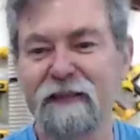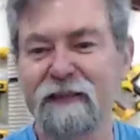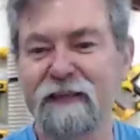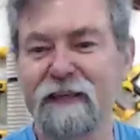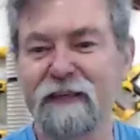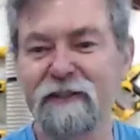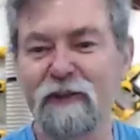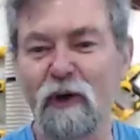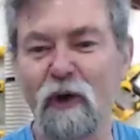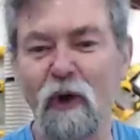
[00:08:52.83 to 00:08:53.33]

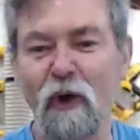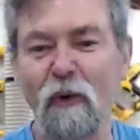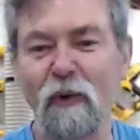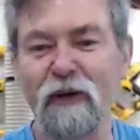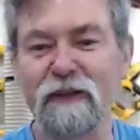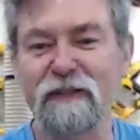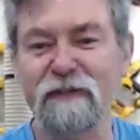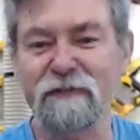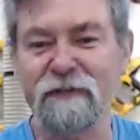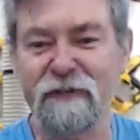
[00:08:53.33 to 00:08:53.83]
There's
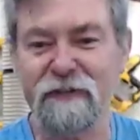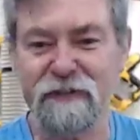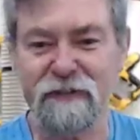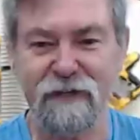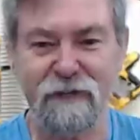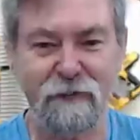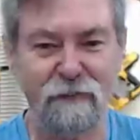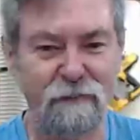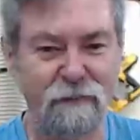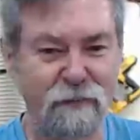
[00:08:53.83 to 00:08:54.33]
always a first
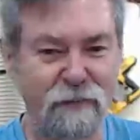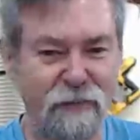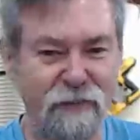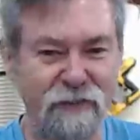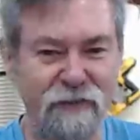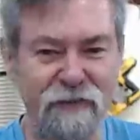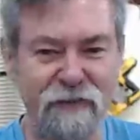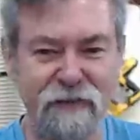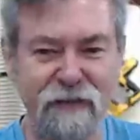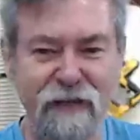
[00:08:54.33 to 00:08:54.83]
time.
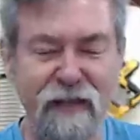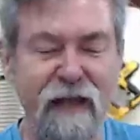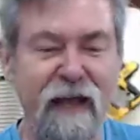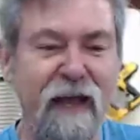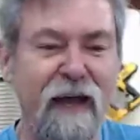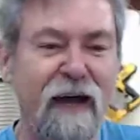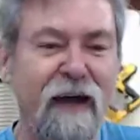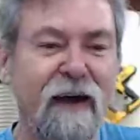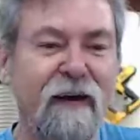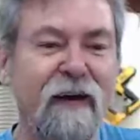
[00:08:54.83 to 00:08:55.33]

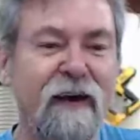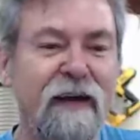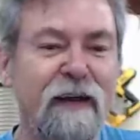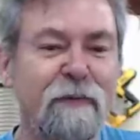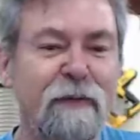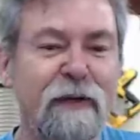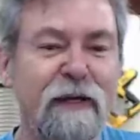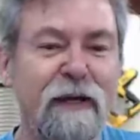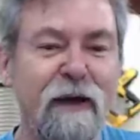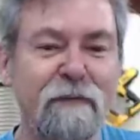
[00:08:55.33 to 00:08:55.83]
All right,
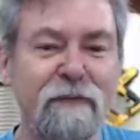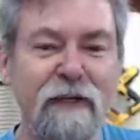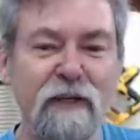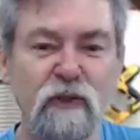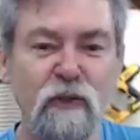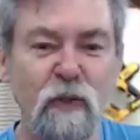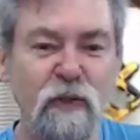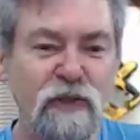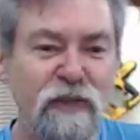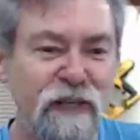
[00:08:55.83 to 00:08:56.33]
here we go. I'm going
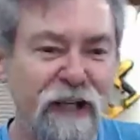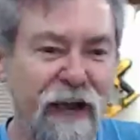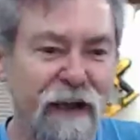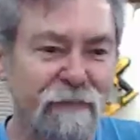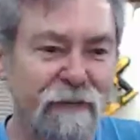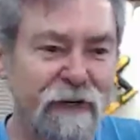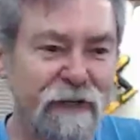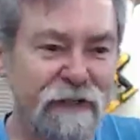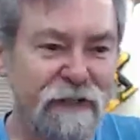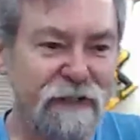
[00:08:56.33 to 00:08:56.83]
to switch
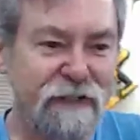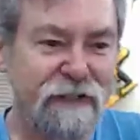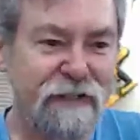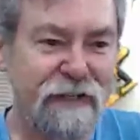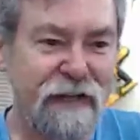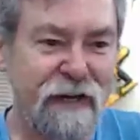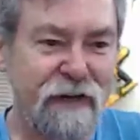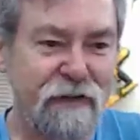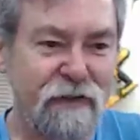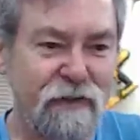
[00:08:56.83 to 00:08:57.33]
cameras
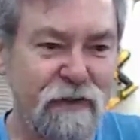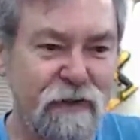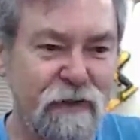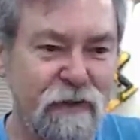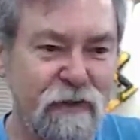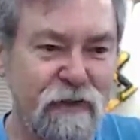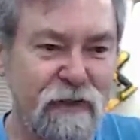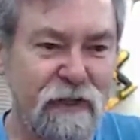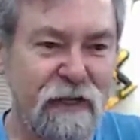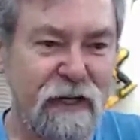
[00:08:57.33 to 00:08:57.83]
down
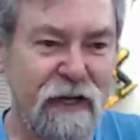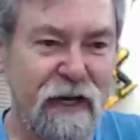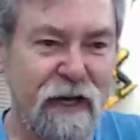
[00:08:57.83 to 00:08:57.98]
to the